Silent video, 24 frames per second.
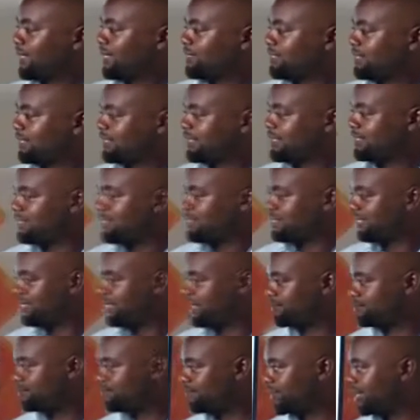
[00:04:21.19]
the
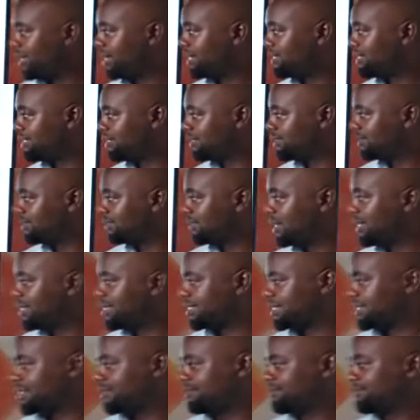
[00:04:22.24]
same as
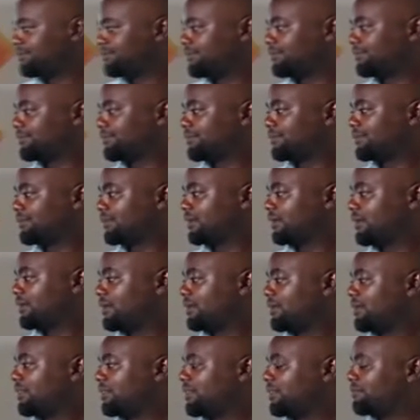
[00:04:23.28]
H.
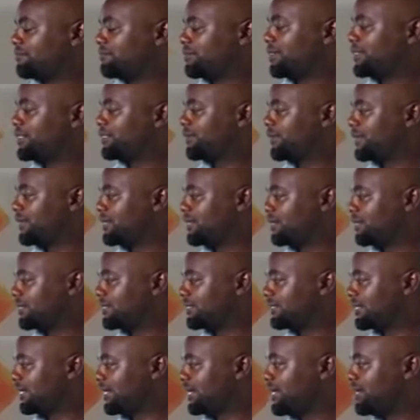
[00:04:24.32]
The place where there
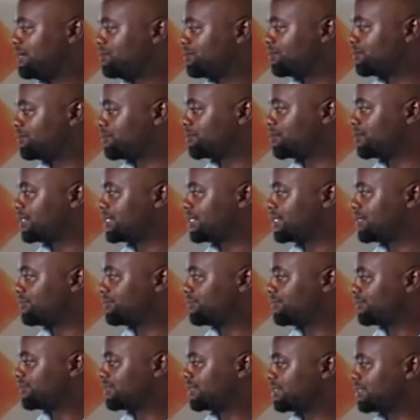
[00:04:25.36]
is N, we put
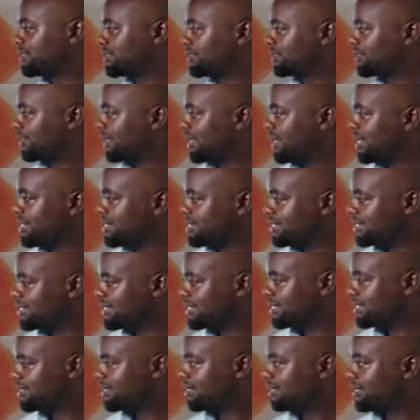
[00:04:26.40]

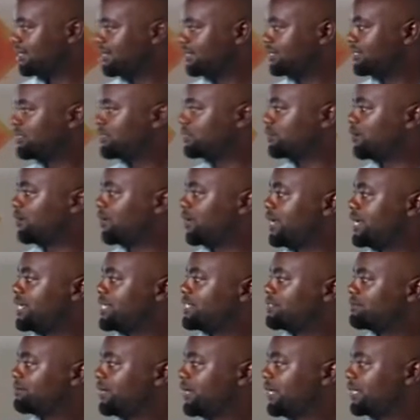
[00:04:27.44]
H. So
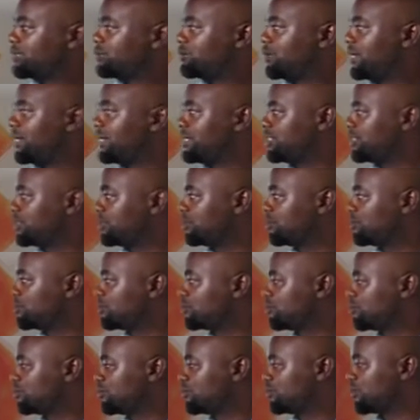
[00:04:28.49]
8 minus 1 is equal
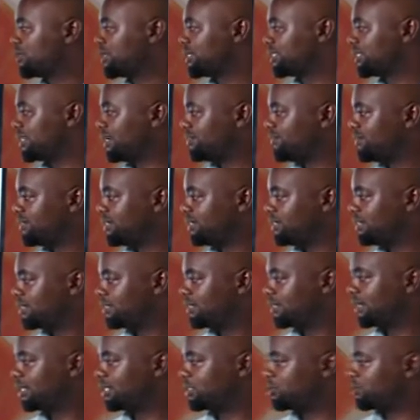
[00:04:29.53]
to 7,
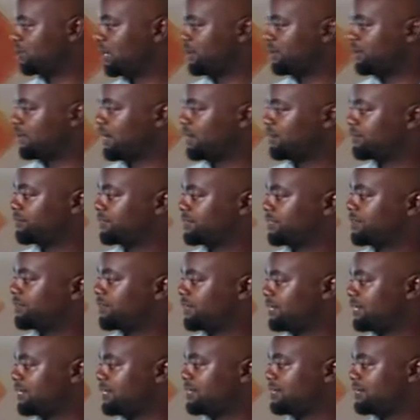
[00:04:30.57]
that's why we have
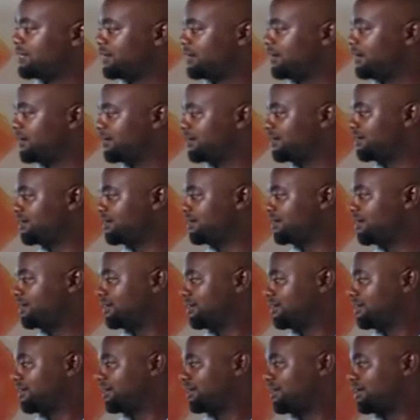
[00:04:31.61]
7D there.
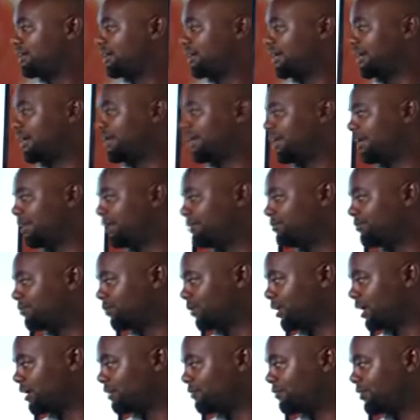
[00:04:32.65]
And
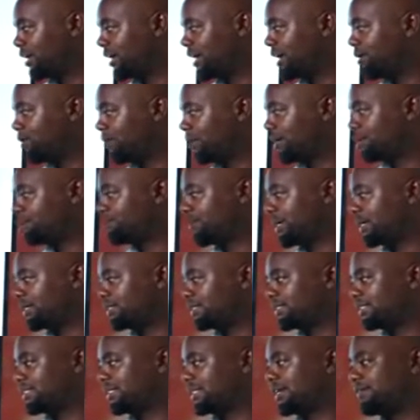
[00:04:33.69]
we have A1
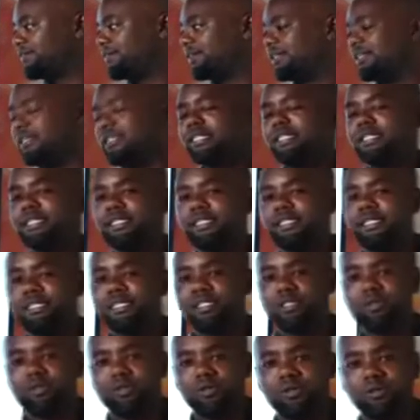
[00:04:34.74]
plus 7D
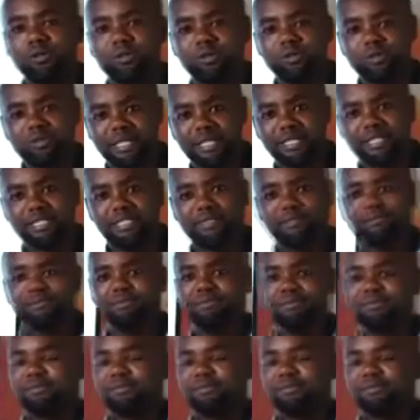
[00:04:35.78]
is equal to 30.